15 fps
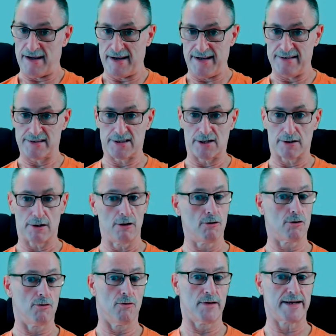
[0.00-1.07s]
into
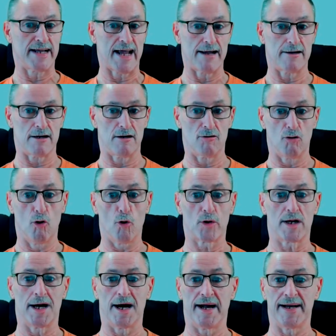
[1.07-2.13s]
Google and get
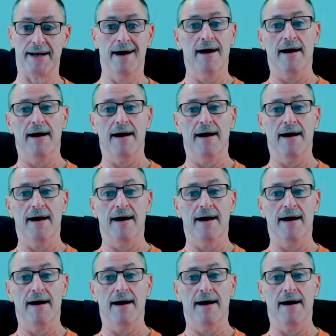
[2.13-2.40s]
Hawkeye